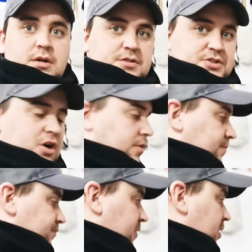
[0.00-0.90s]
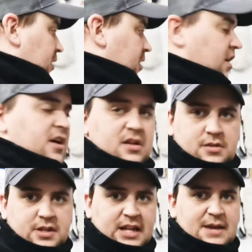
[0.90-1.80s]
So,
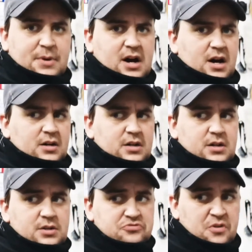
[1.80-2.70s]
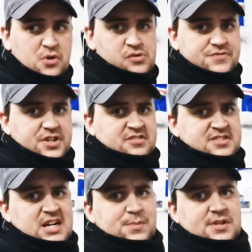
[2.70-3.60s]
clay bar removes the
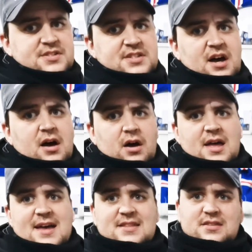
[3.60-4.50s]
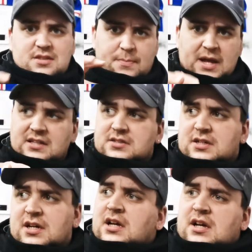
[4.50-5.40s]
contaminants that are in paint.
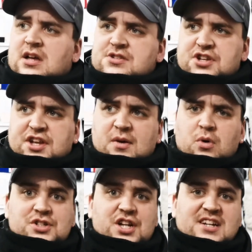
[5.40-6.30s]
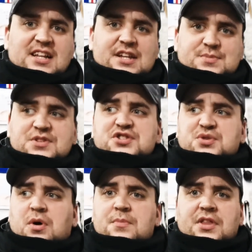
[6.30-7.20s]
So you can wash it and clean it as much as
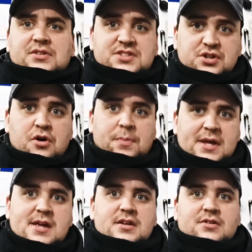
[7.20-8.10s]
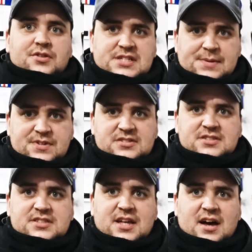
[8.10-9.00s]
you want, but there'll still be
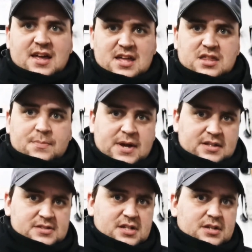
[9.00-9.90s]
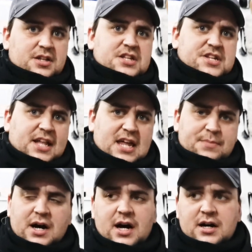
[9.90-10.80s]
contaminants that are in the paint. You need the clay
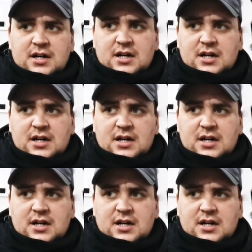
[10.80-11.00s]
bar